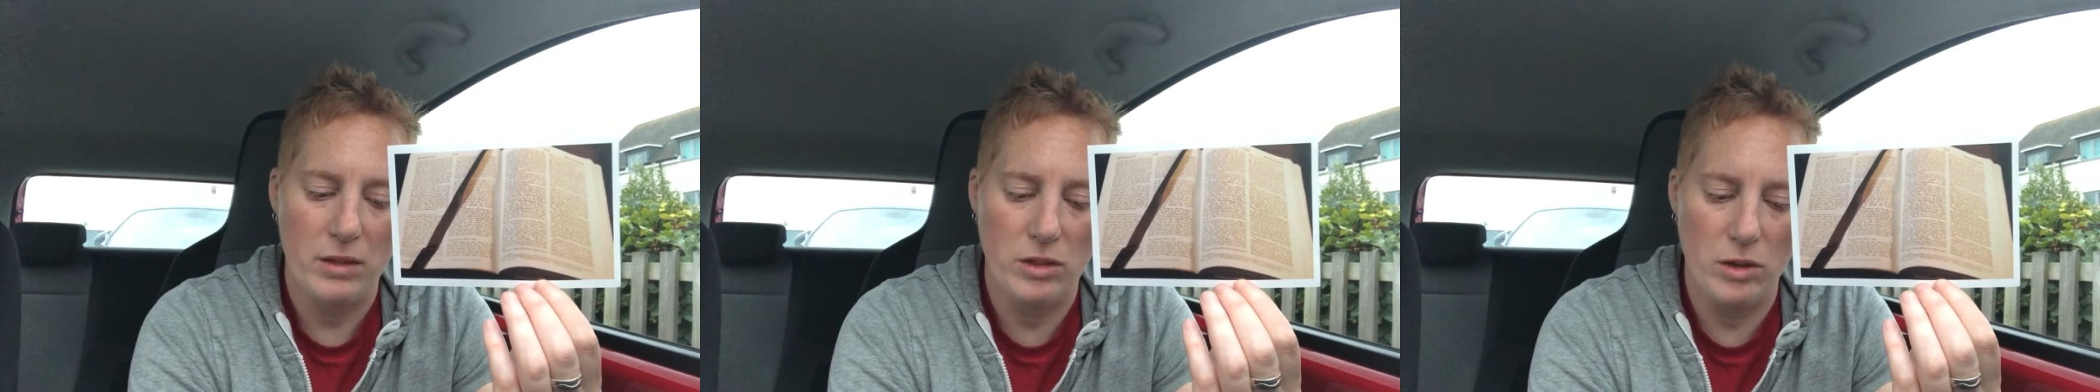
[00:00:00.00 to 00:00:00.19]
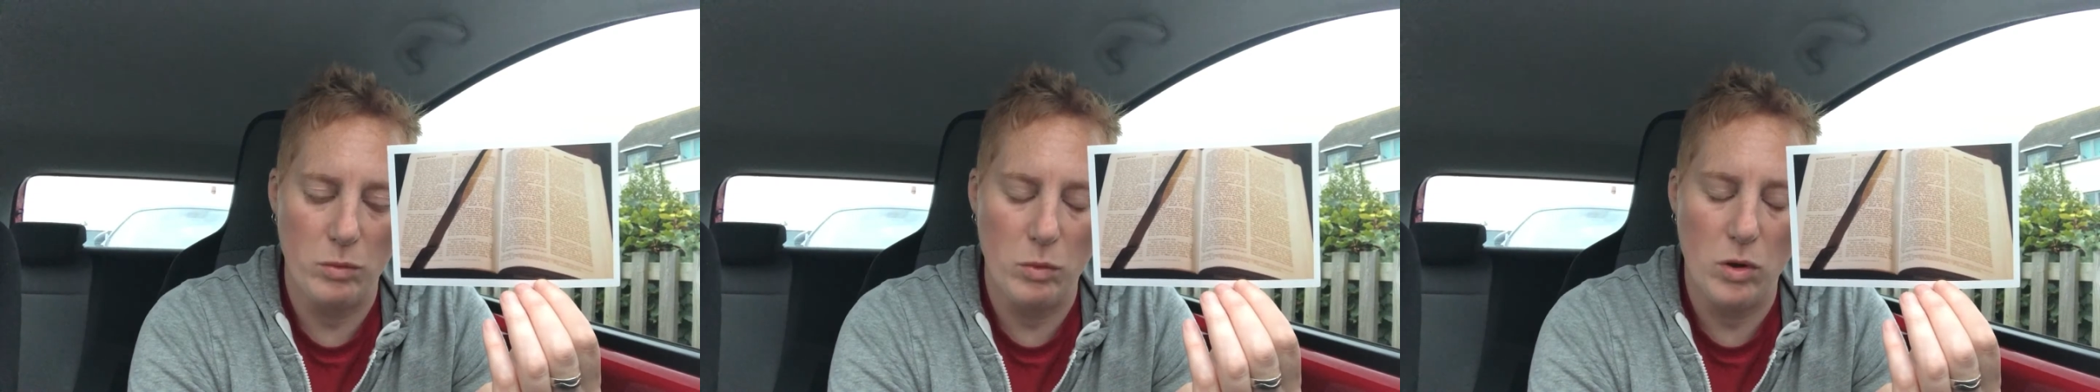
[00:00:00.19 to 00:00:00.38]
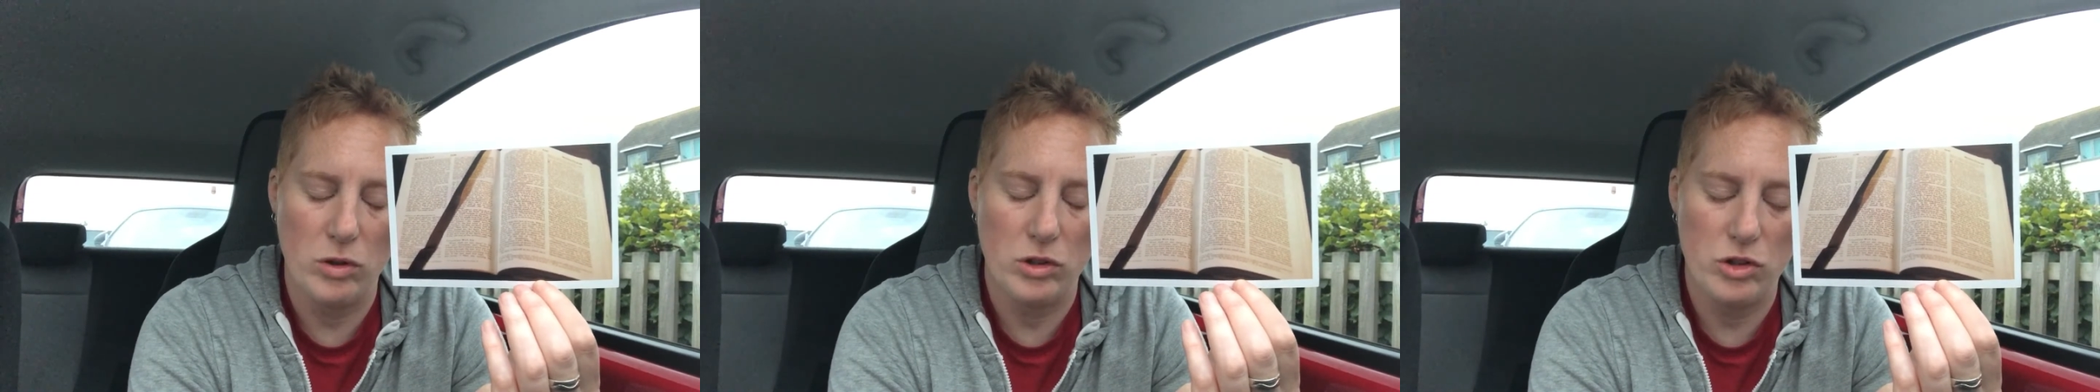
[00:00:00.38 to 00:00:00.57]
the
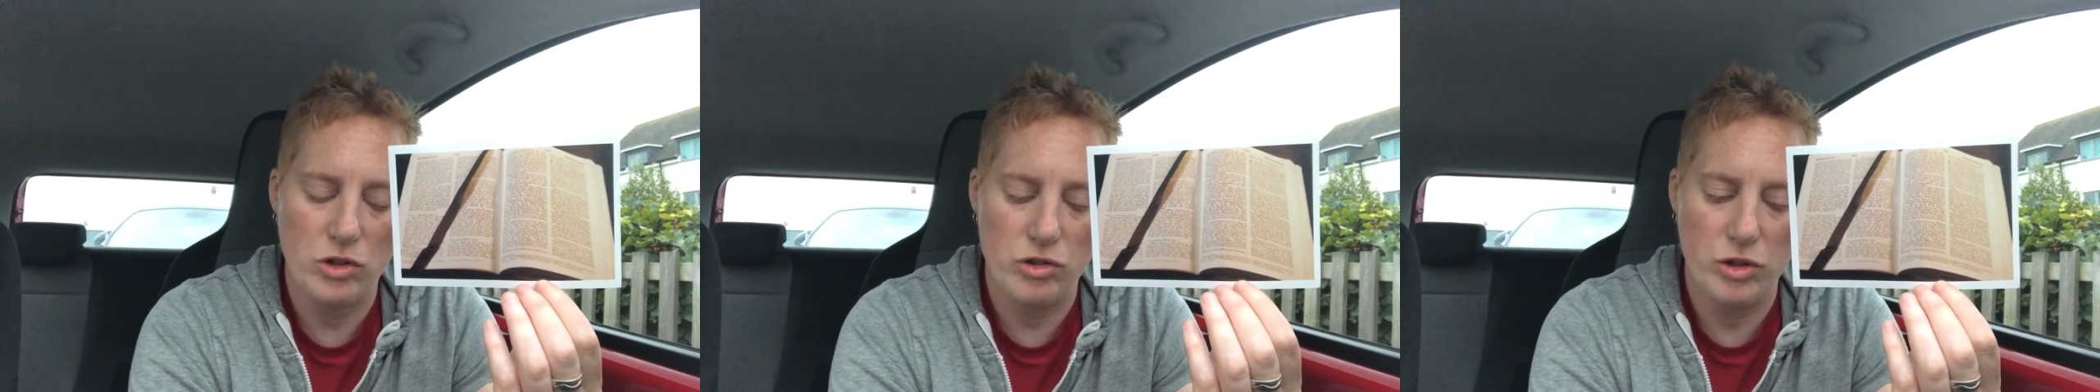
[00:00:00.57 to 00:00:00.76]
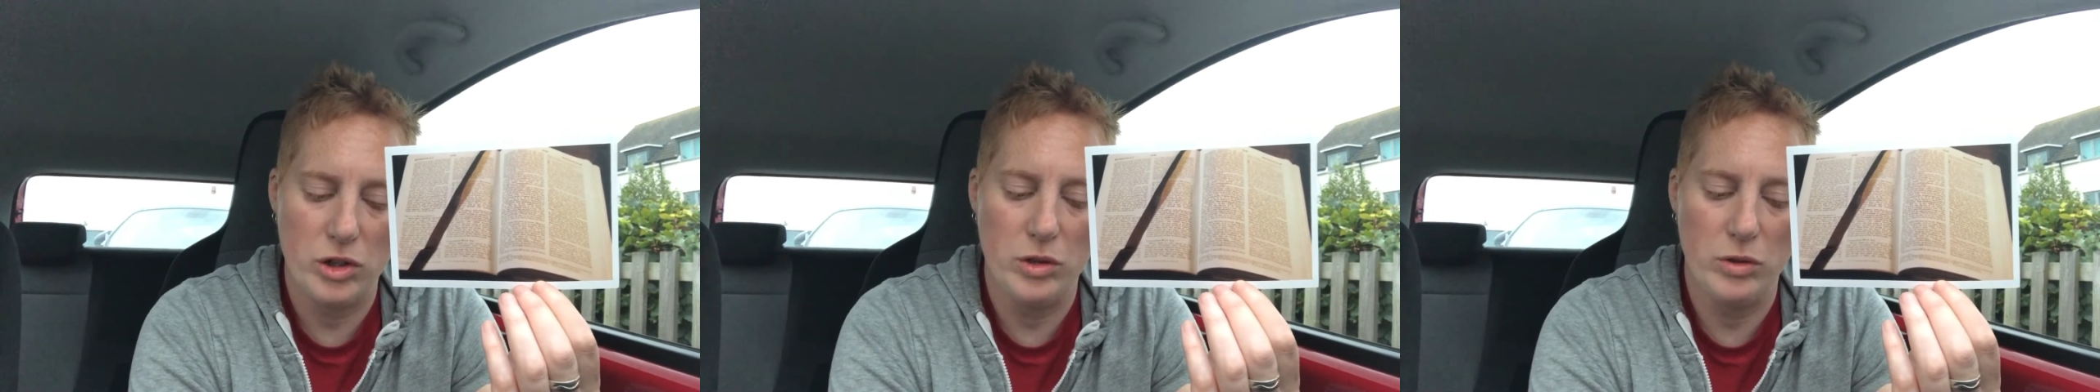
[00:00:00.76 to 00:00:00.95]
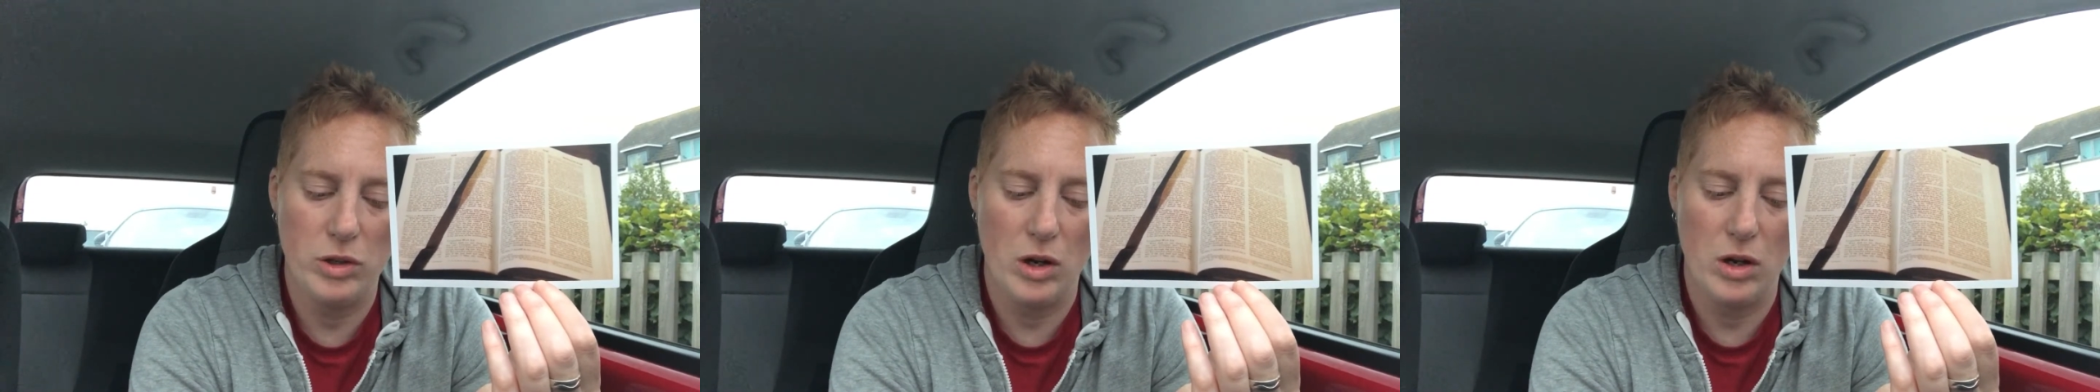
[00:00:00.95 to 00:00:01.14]
one
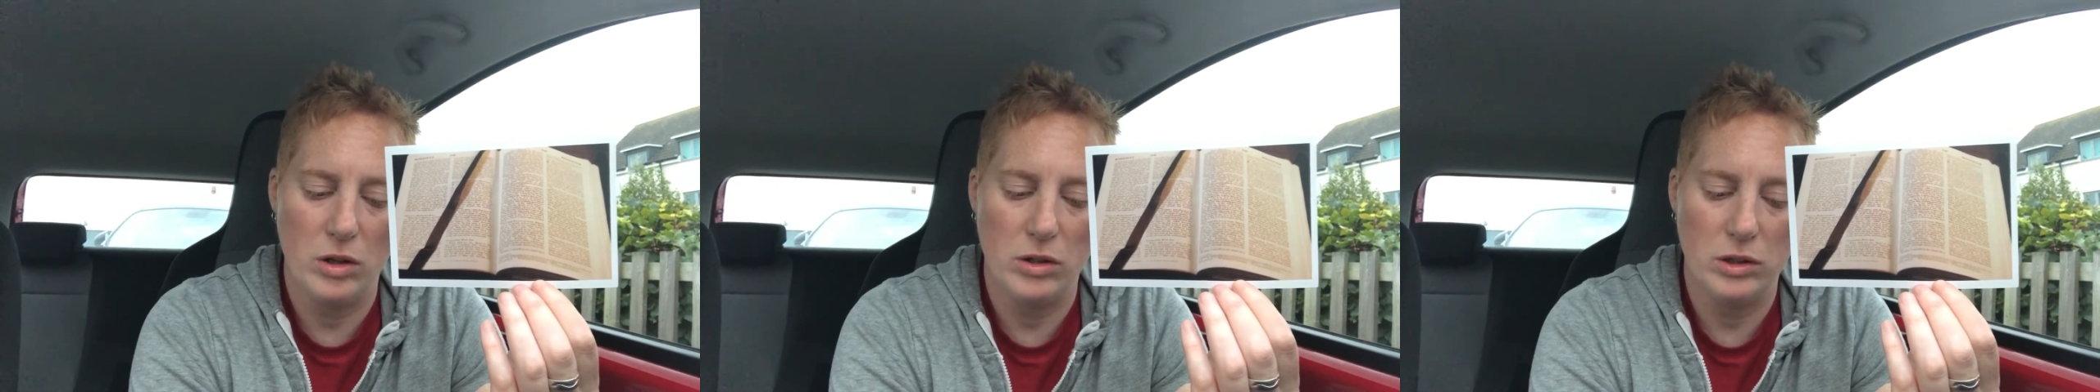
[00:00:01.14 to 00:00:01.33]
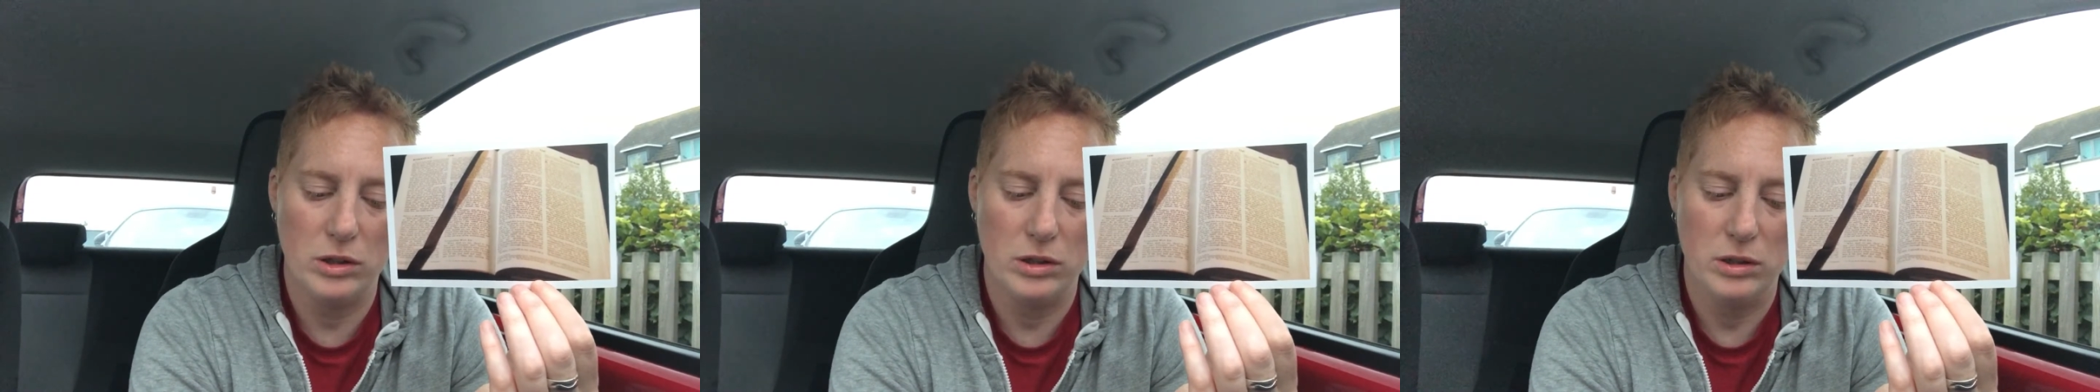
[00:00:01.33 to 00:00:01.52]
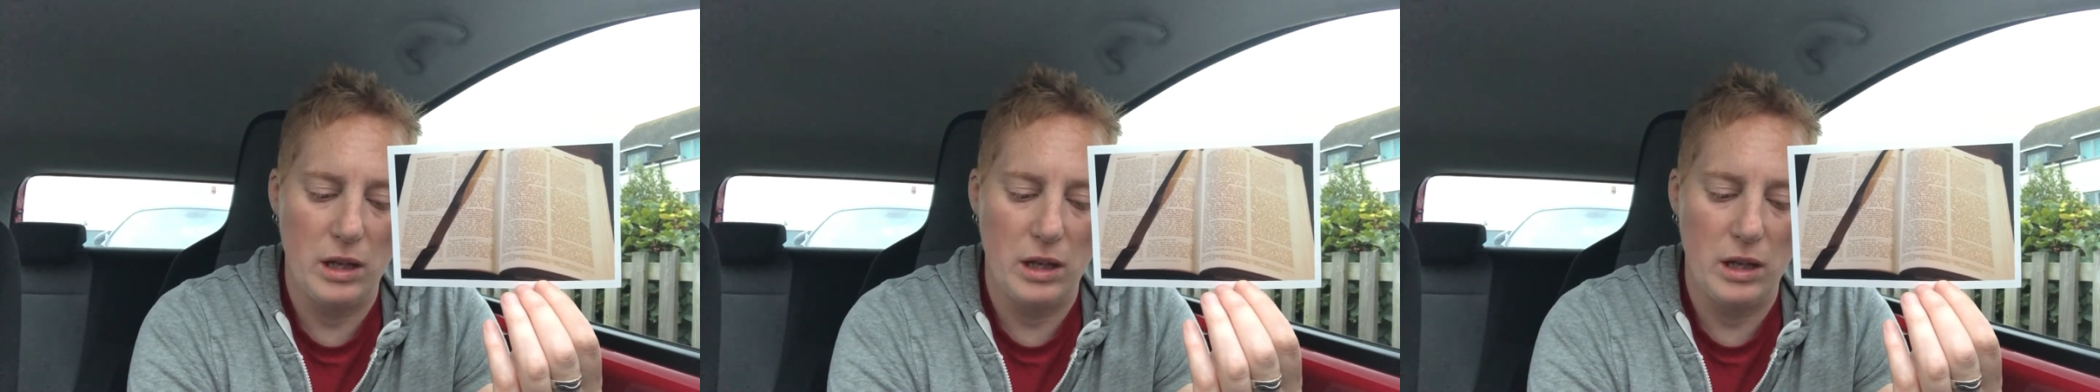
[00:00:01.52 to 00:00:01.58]
true God.